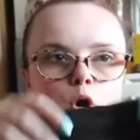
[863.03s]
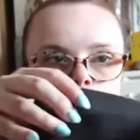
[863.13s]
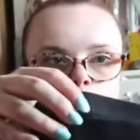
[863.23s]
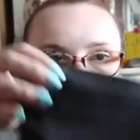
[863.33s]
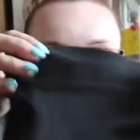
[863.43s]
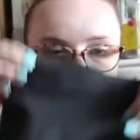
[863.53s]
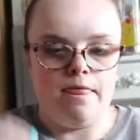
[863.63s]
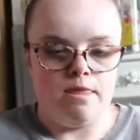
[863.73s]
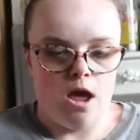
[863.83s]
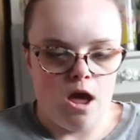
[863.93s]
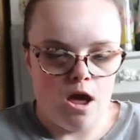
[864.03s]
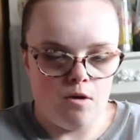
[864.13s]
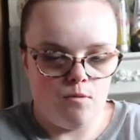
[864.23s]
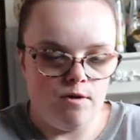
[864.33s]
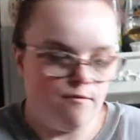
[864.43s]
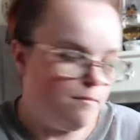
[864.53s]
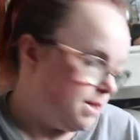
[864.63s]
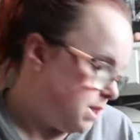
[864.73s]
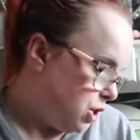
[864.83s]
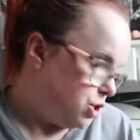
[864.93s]
when I get there with my
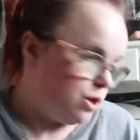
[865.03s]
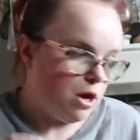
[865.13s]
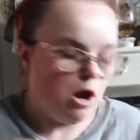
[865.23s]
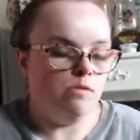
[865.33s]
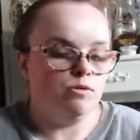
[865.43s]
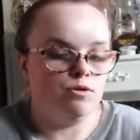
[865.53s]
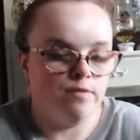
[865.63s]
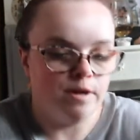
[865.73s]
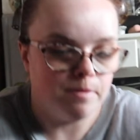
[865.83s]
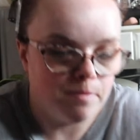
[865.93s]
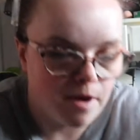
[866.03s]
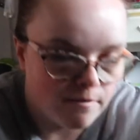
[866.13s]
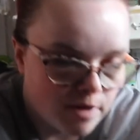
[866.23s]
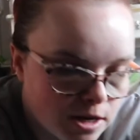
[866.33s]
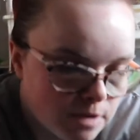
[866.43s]
t-shirt that I would already be wearing.